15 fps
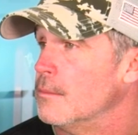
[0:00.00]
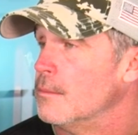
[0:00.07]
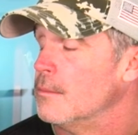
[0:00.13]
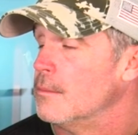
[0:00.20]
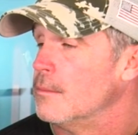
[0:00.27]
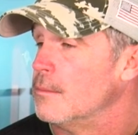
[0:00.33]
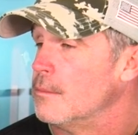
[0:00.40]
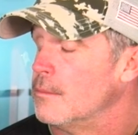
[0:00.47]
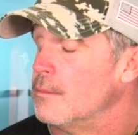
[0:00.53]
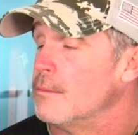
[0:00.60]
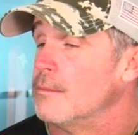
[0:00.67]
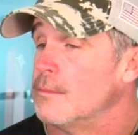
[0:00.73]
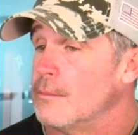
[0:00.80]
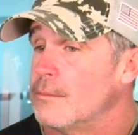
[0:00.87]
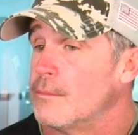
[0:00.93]

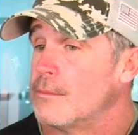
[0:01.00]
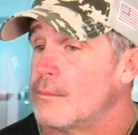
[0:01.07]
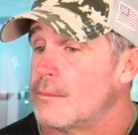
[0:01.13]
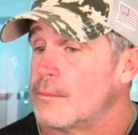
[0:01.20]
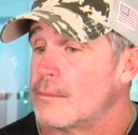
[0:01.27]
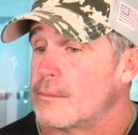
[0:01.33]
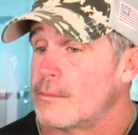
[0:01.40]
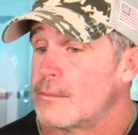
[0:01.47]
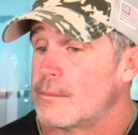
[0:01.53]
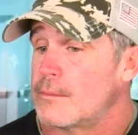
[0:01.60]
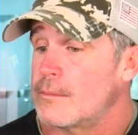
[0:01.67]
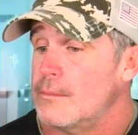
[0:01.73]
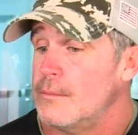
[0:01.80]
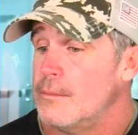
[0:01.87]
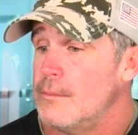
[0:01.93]

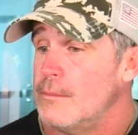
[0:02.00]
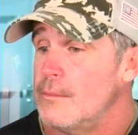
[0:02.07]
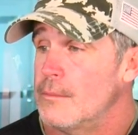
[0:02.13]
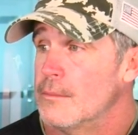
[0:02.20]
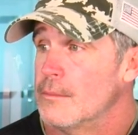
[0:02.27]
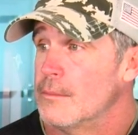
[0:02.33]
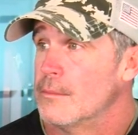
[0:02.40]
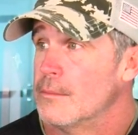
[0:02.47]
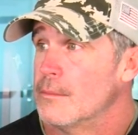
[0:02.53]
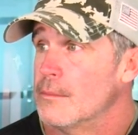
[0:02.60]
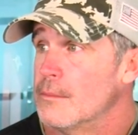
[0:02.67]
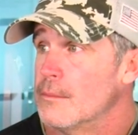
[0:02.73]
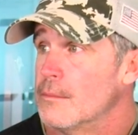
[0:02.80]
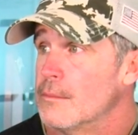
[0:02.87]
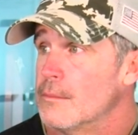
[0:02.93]

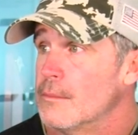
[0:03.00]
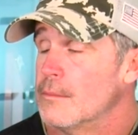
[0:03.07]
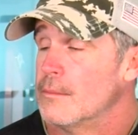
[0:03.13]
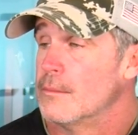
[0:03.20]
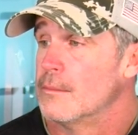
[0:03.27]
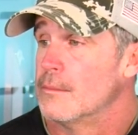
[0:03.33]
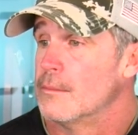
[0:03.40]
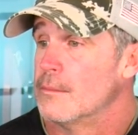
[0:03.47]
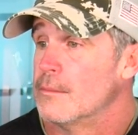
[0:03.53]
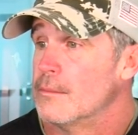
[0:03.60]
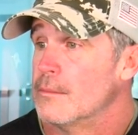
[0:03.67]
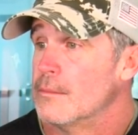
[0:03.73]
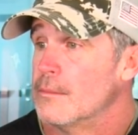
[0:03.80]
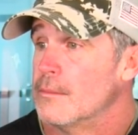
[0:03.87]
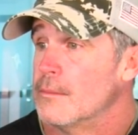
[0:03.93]

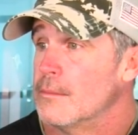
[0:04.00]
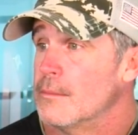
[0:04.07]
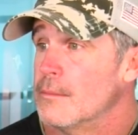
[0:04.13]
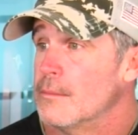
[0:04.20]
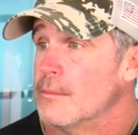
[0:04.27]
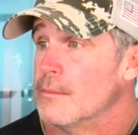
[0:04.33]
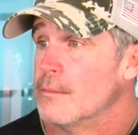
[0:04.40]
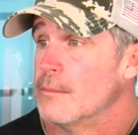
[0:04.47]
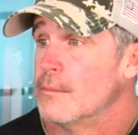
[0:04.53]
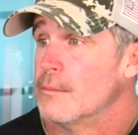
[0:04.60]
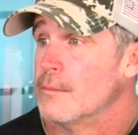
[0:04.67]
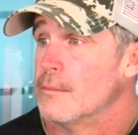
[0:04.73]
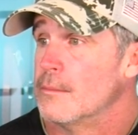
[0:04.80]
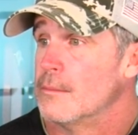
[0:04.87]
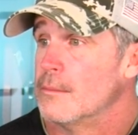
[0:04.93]

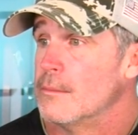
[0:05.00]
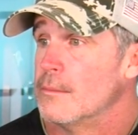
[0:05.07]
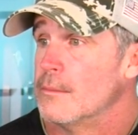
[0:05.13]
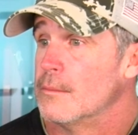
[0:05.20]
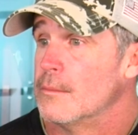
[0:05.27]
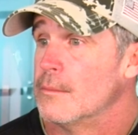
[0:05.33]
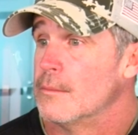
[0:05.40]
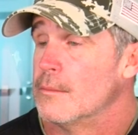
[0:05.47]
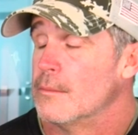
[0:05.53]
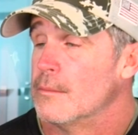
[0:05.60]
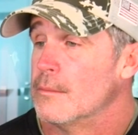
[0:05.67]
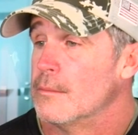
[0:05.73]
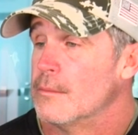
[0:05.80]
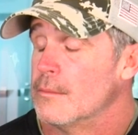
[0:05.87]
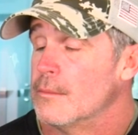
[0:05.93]

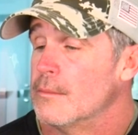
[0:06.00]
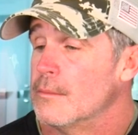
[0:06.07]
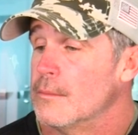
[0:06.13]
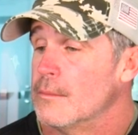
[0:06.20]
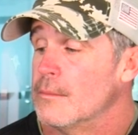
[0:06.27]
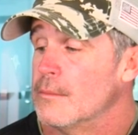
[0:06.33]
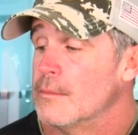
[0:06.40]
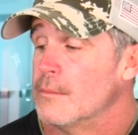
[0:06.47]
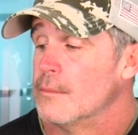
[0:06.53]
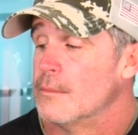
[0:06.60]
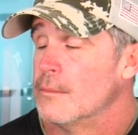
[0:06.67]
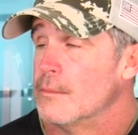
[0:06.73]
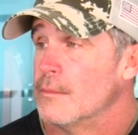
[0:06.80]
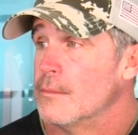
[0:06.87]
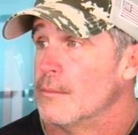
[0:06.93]

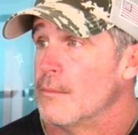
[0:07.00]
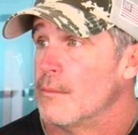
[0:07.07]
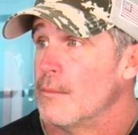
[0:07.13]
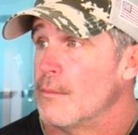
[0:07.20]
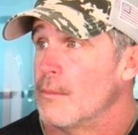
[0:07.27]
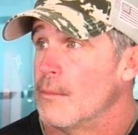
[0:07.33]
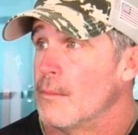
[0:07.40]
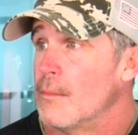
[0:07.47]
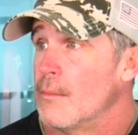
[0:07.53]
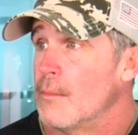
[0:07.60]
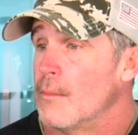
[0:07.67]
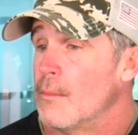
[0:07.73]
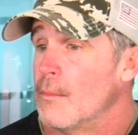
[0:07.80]
(not speaking)